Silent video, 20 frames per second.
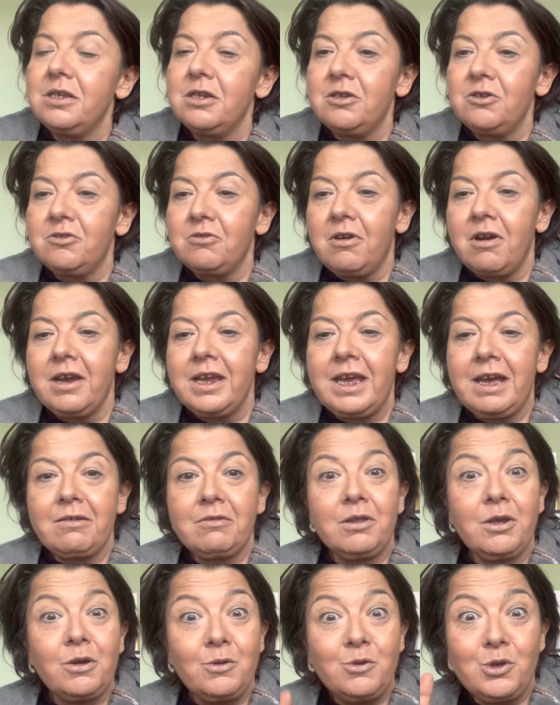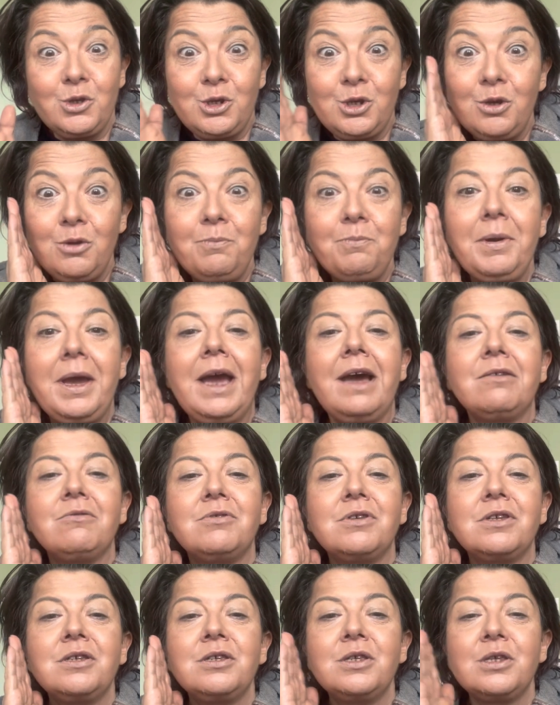to try out those two
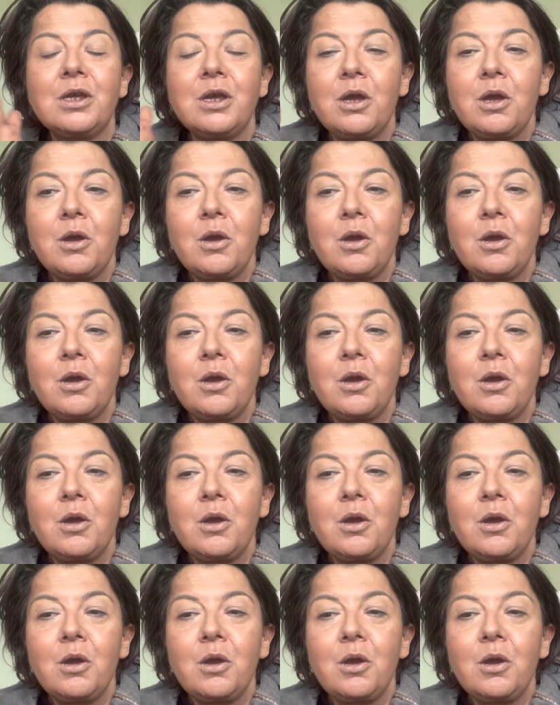powders